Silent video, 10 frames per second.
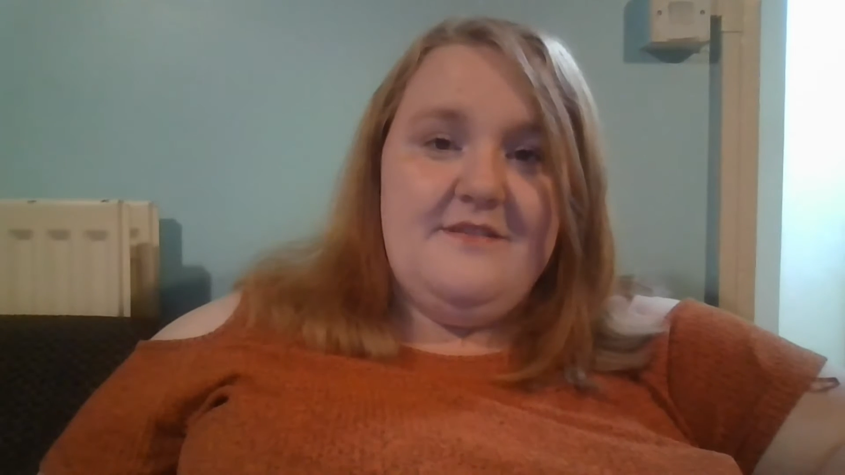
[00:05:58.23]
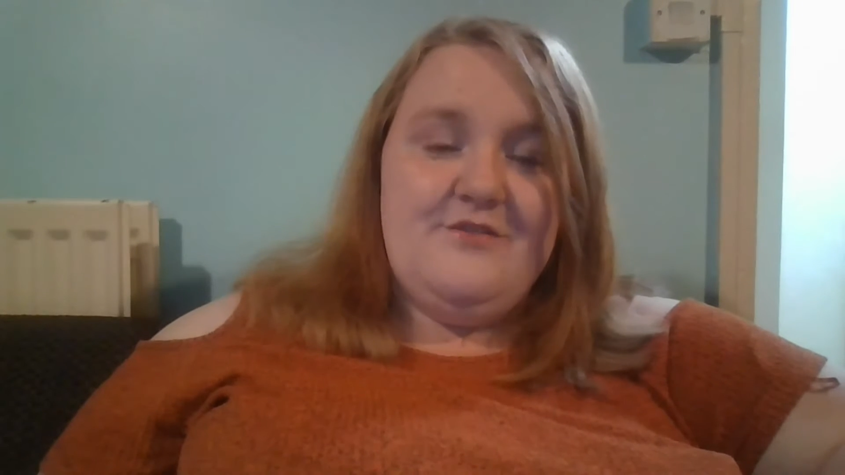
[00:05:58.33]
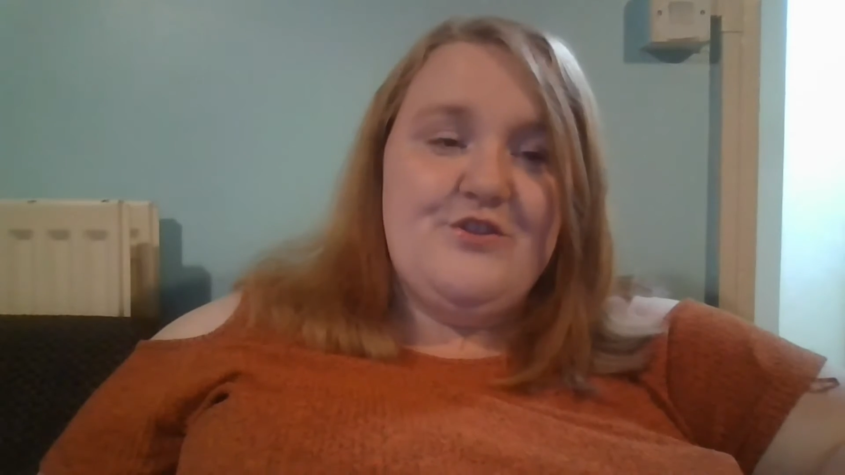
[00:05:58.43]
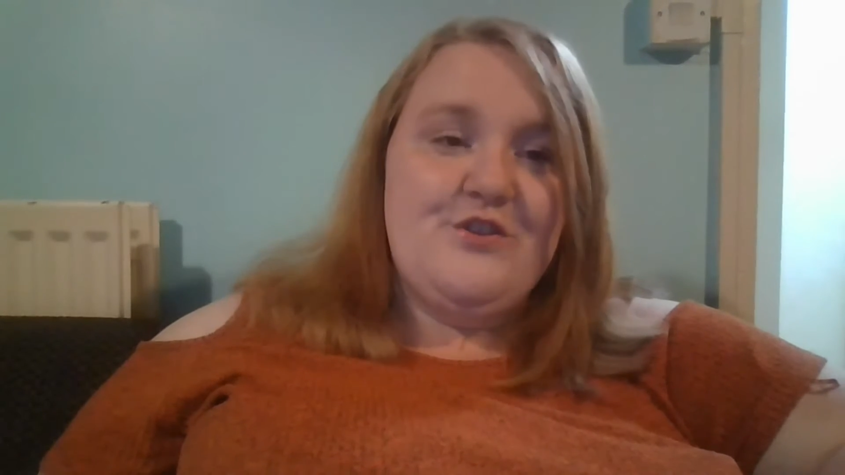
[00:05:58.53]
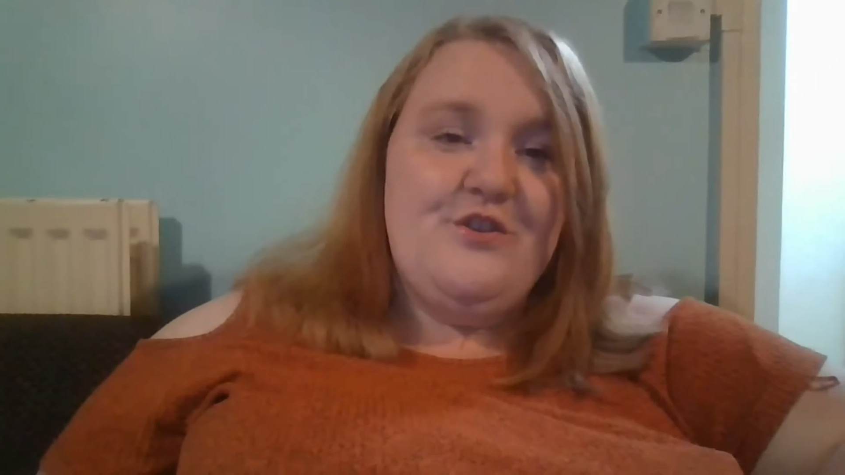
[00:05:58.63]

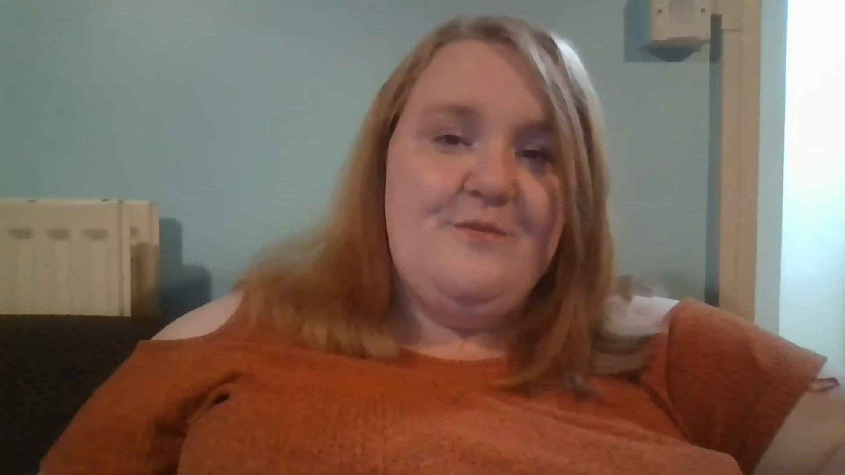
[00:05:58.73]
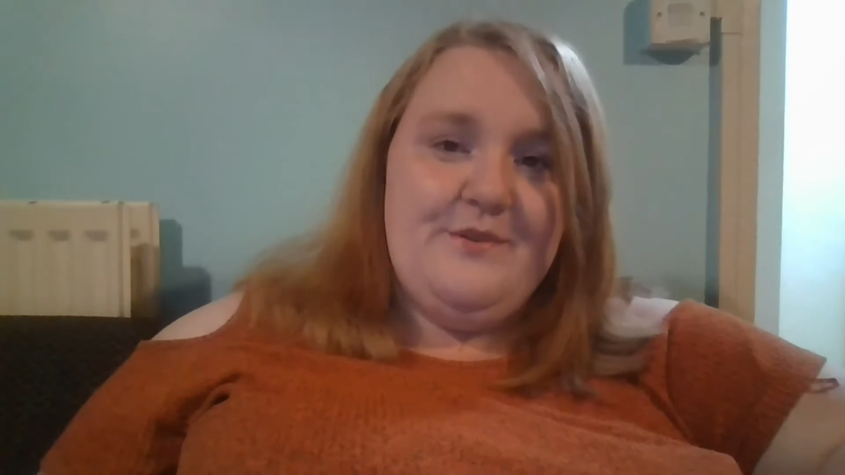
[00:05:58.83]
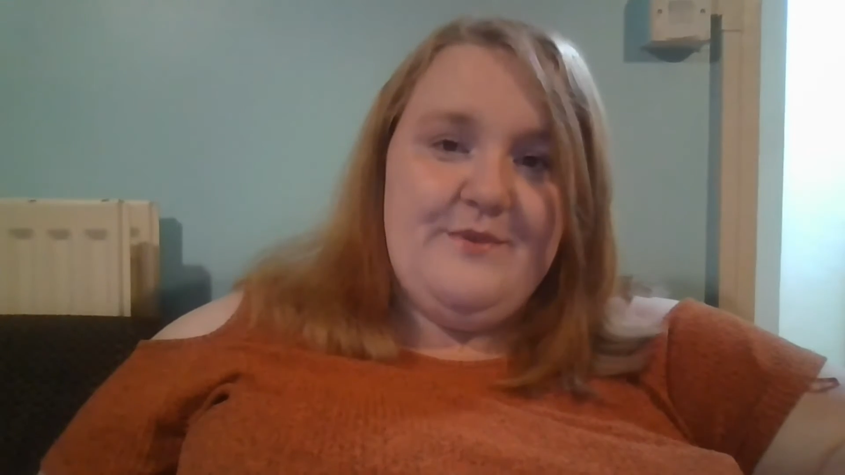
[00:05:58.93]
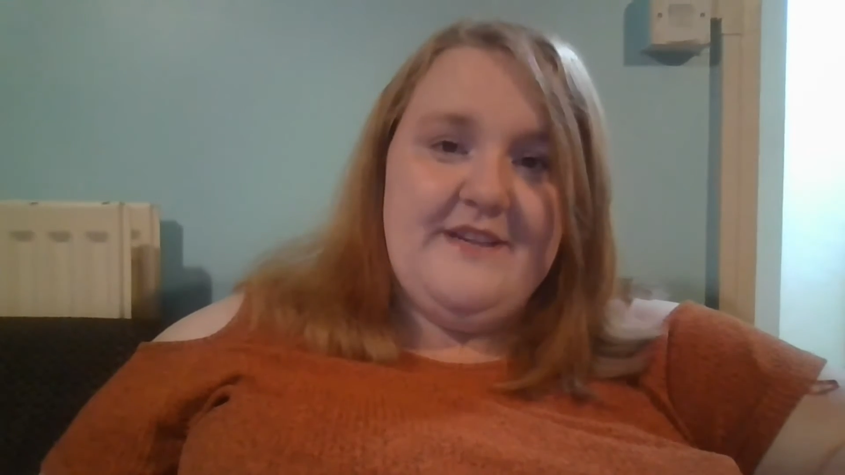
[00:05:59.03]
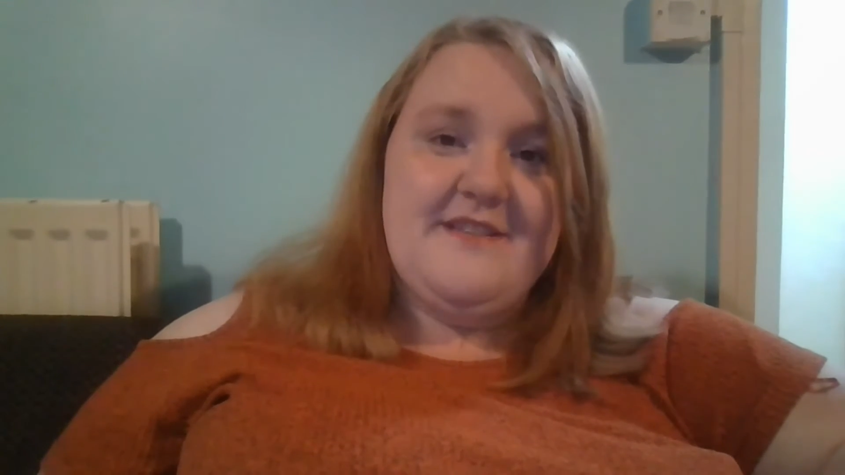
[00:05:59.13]
just a
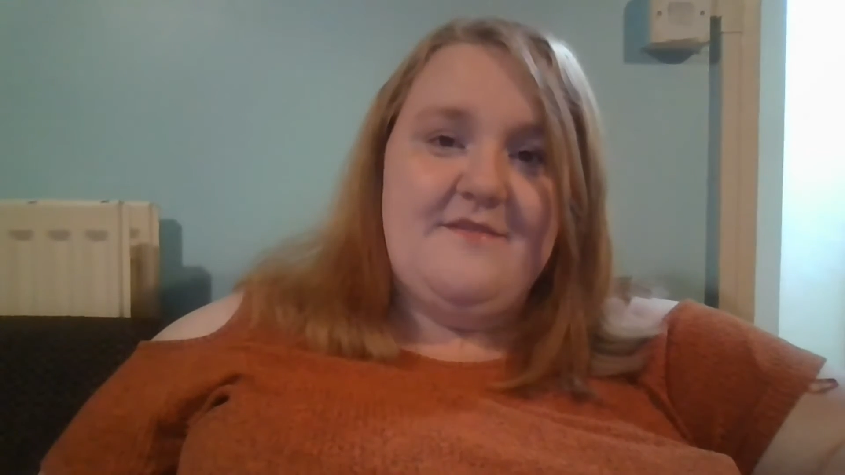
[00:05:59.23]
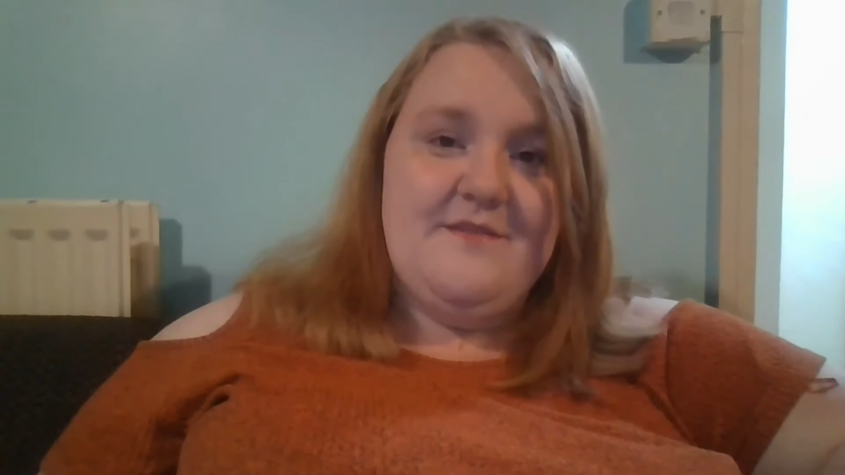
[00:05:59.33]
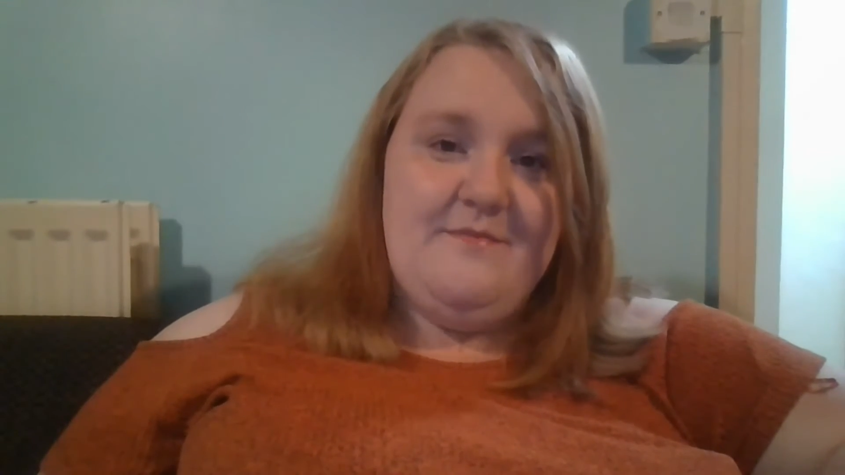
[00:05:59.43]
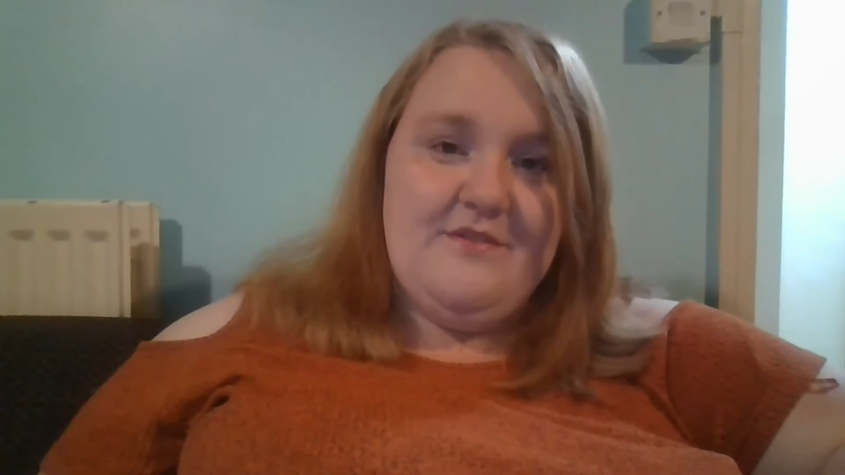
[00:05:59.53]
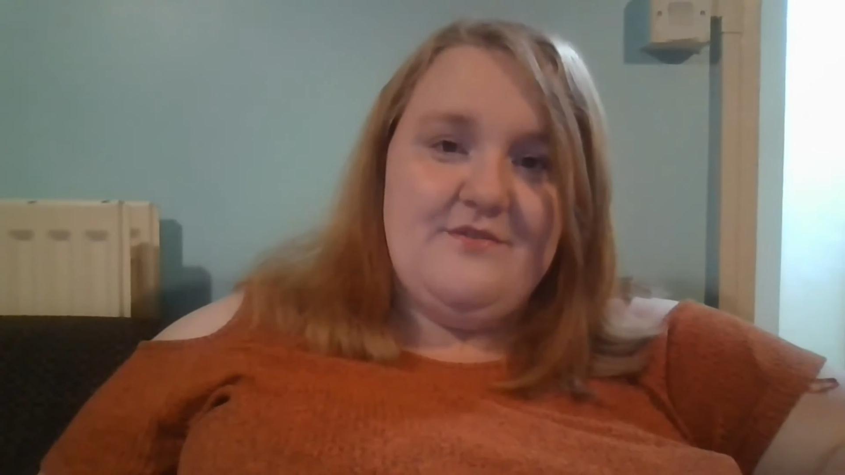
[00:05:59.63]
couple of weeks
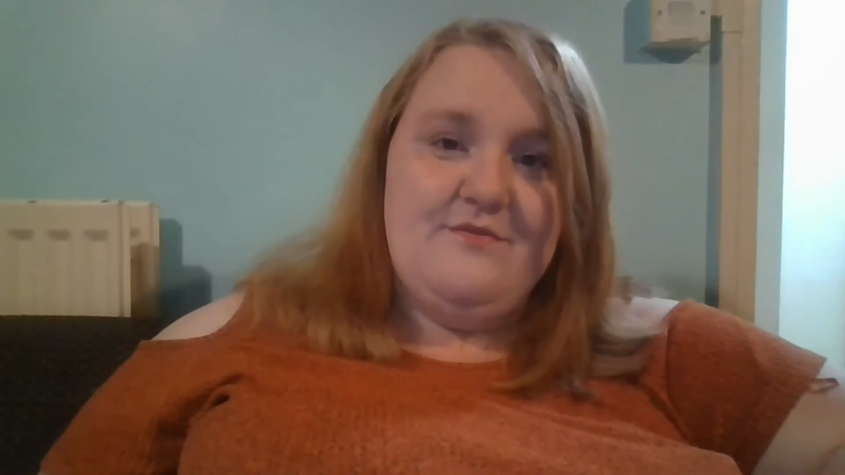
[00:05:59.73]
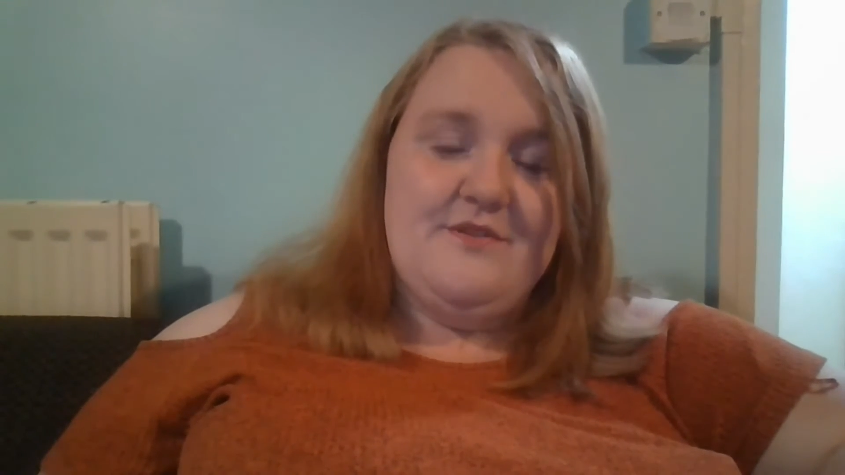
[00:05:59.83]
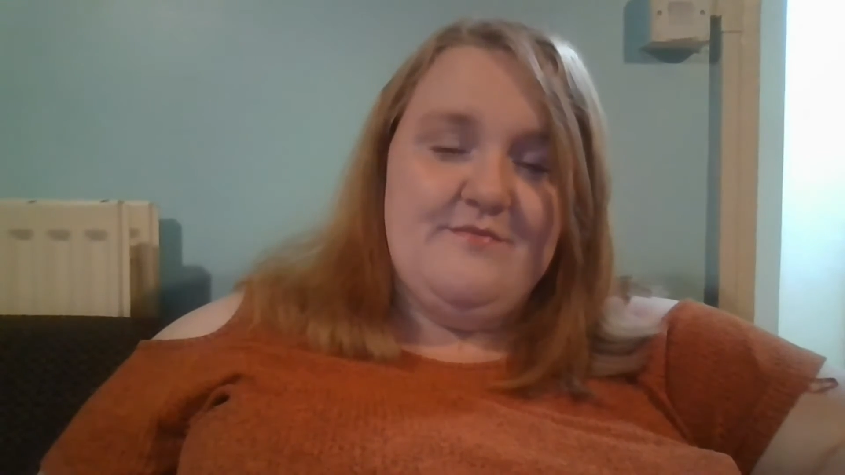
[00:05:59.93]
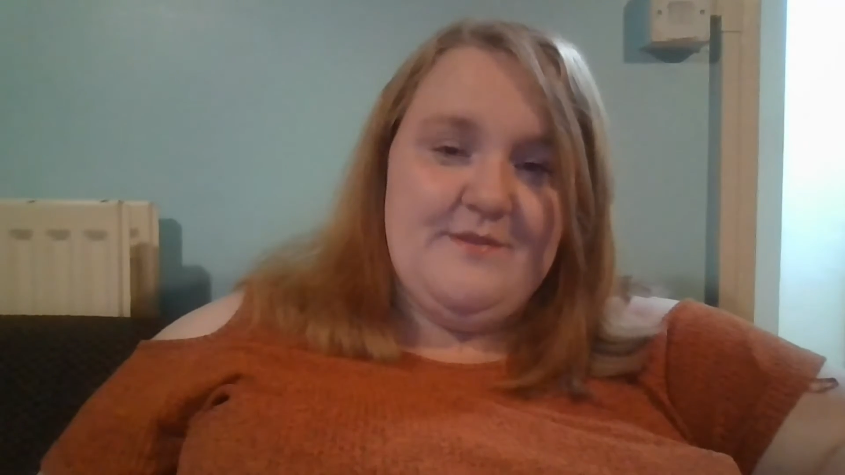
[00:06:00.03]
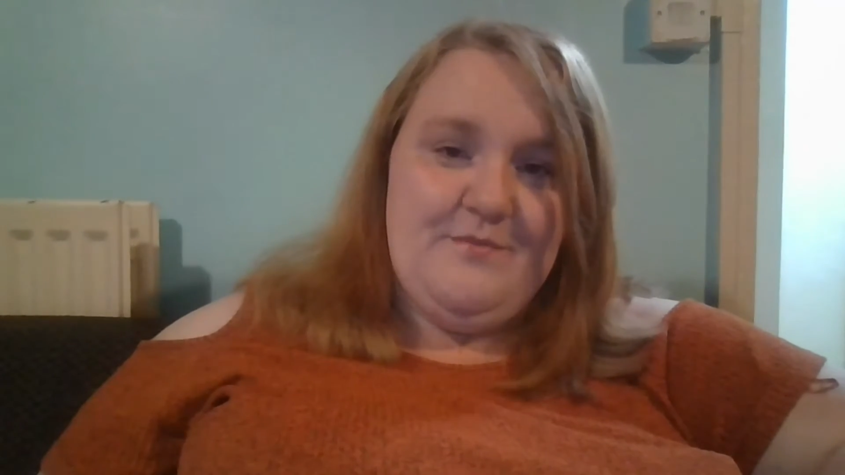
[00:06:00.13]
after my daughter was